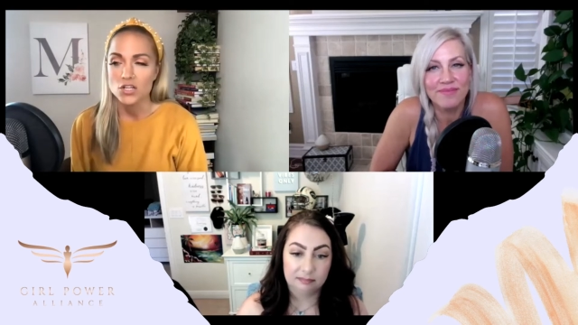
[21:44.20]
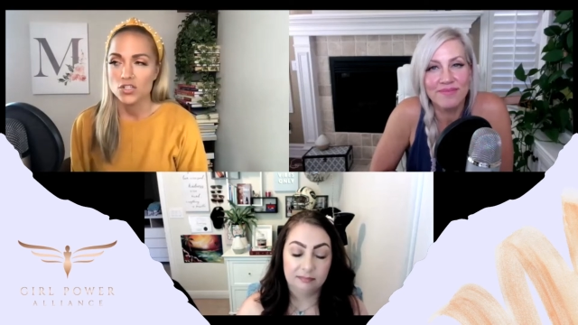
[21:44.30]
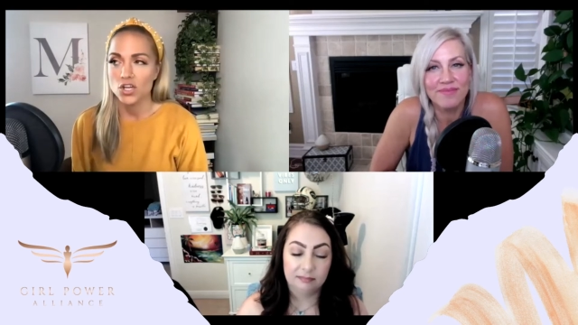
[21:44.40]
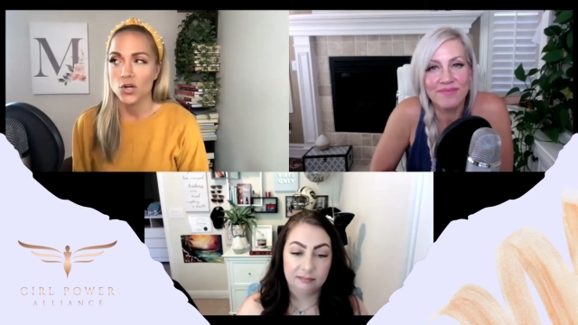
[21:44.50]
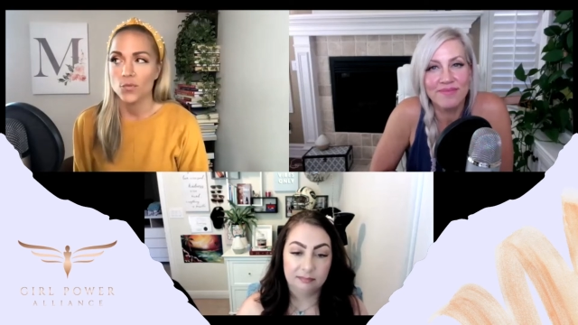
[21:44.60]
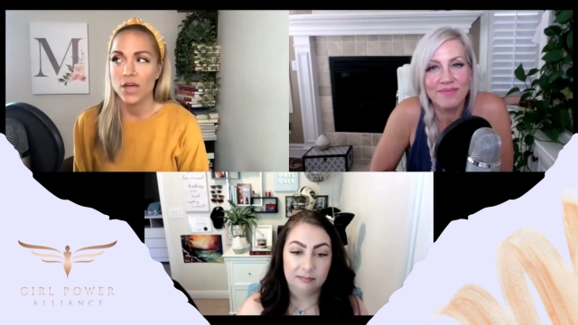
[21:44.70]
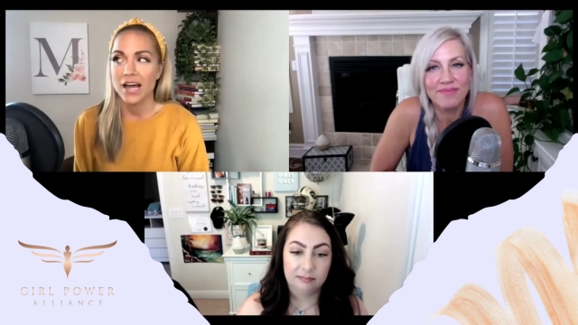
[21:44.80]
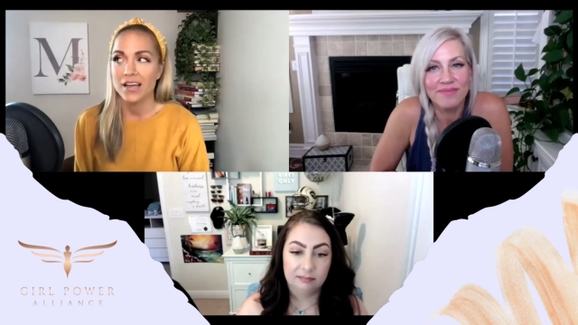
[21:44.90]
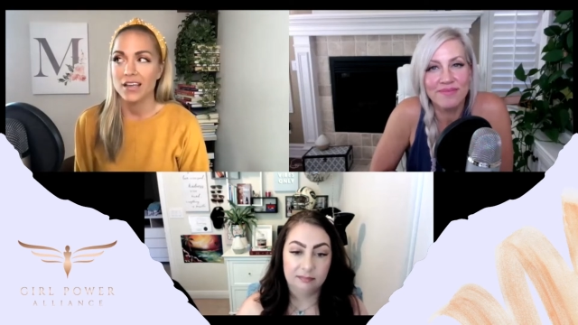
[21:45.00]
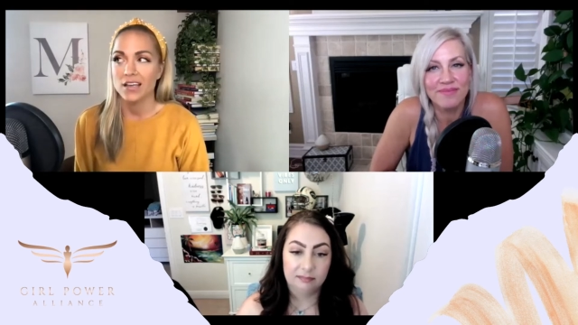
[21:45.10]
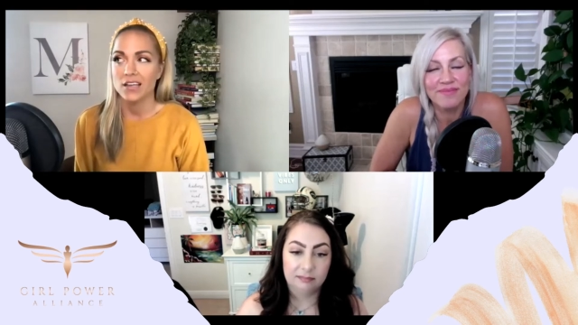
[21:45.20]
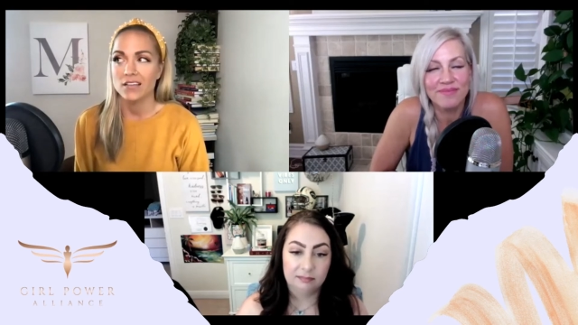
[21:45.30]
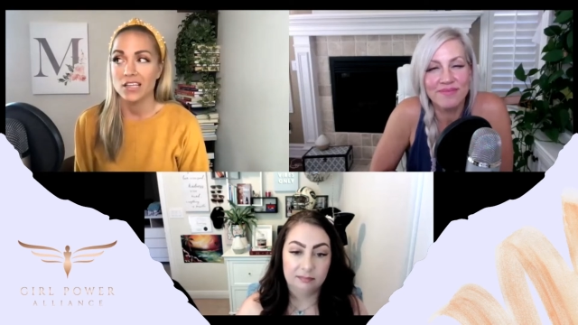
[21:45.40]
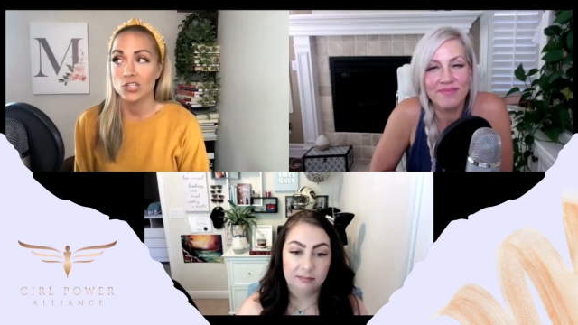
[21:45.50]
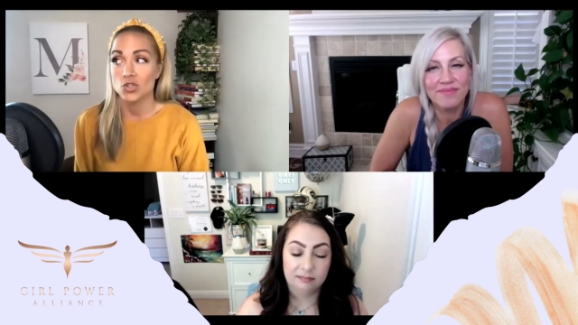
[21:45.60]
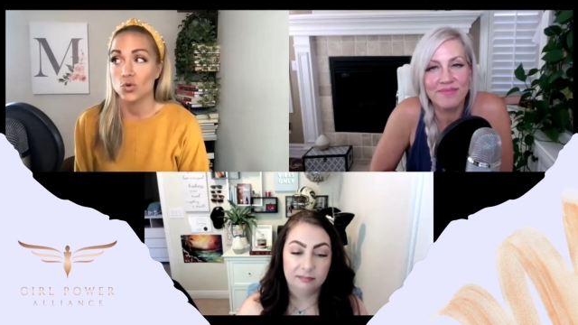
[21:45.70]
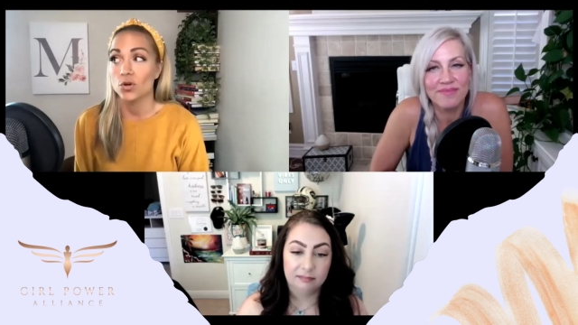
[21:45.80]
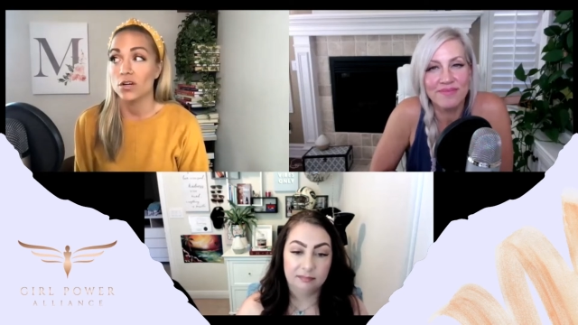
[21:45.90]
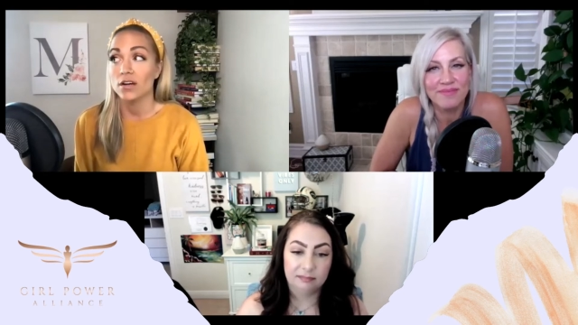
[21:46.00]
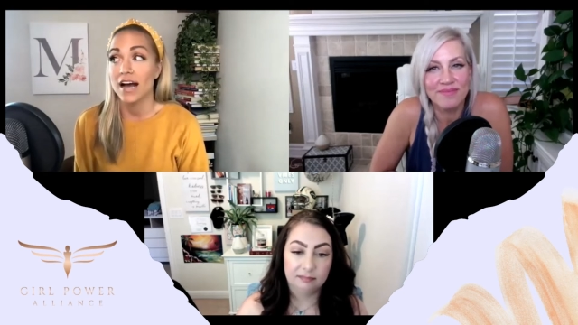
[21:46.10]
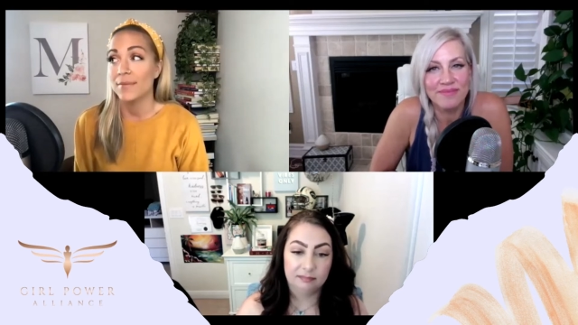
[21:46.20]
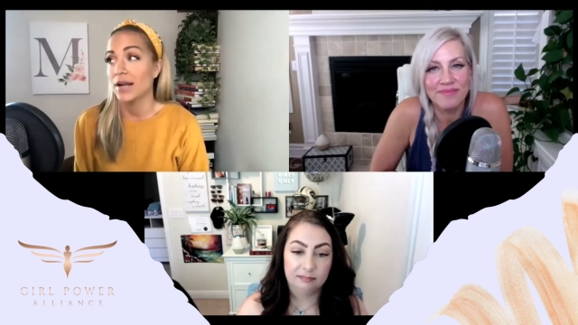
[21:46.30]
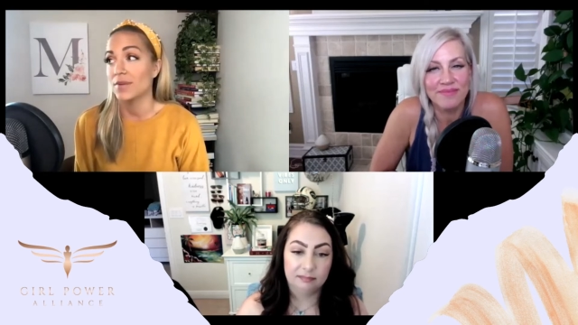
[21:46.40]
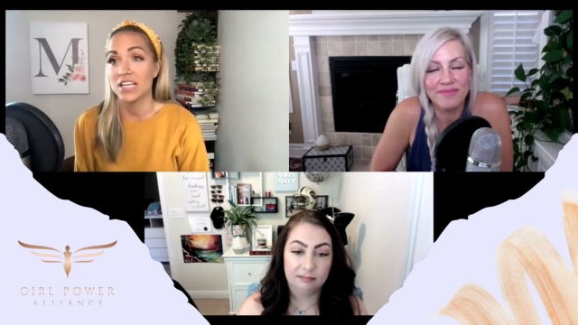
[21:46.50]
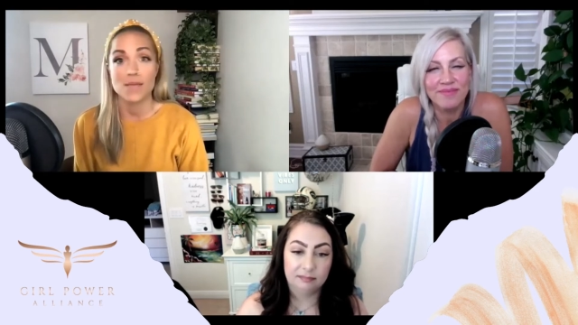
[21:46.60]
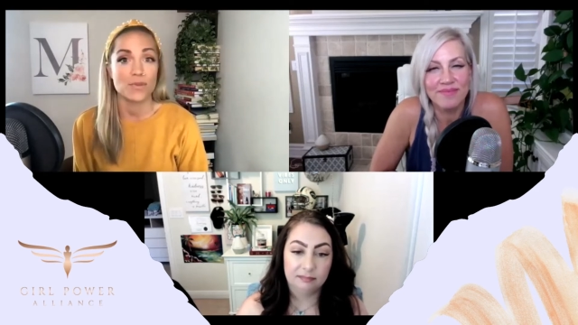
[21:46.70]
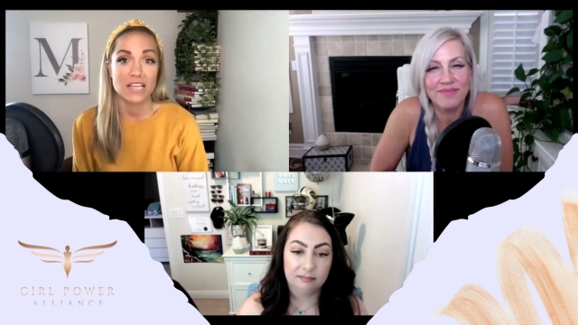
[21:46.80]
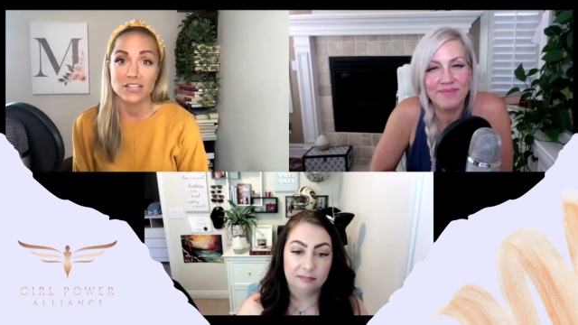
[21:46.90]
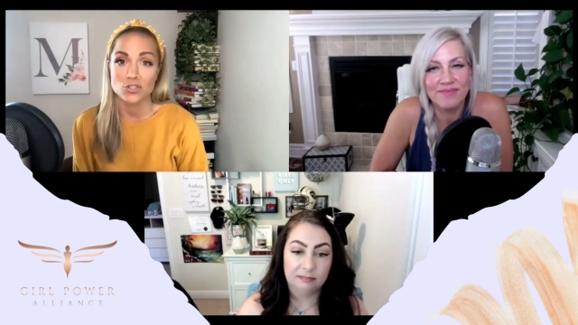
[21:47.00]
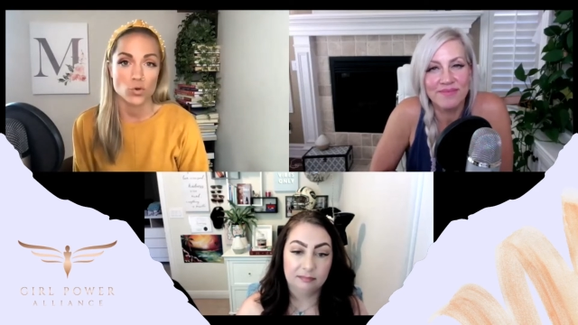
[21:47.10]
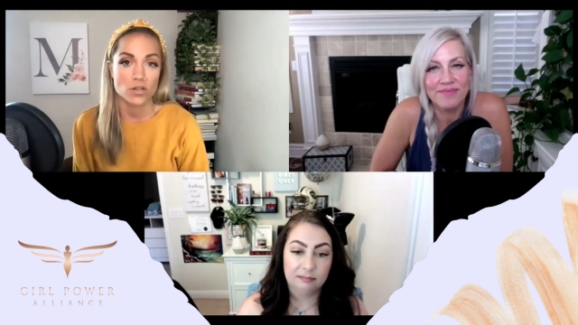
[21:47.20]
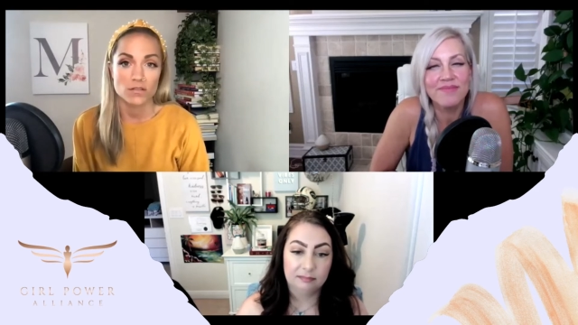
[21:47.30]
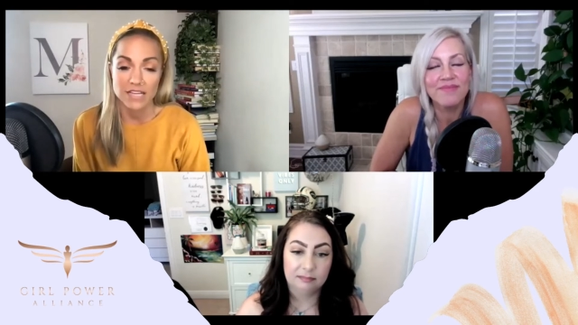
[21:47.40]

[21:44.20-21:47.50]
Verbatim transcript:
Speaker 1: So that is, in short, I'm going to keep it that short.